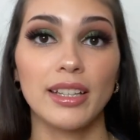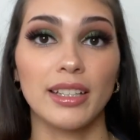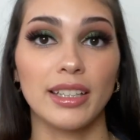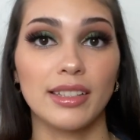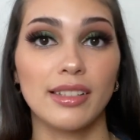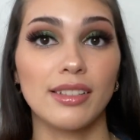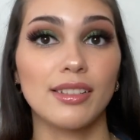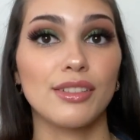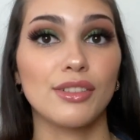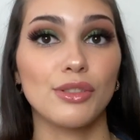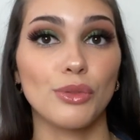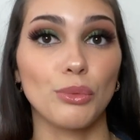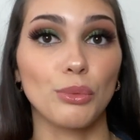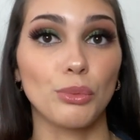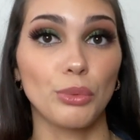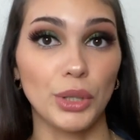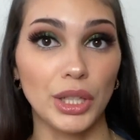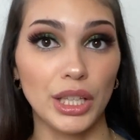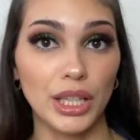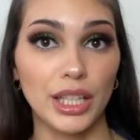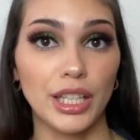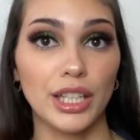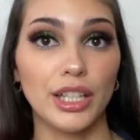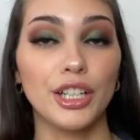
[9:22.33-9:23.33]
Like, this is a
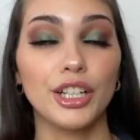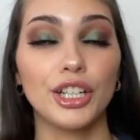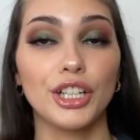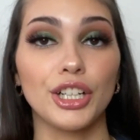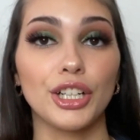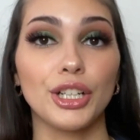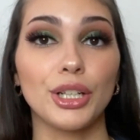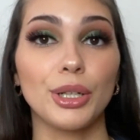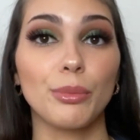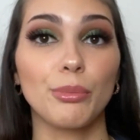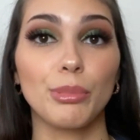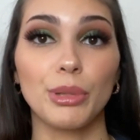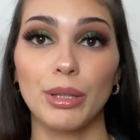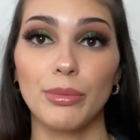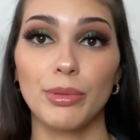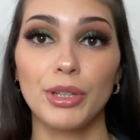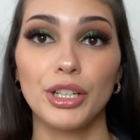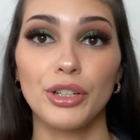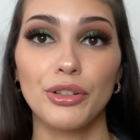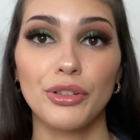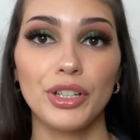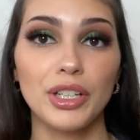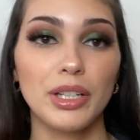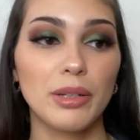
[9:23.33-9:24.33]
really good
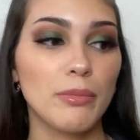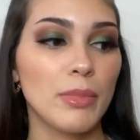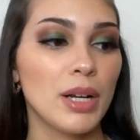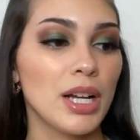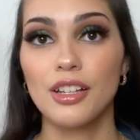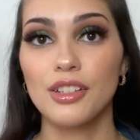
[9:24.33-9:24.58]
BB cream.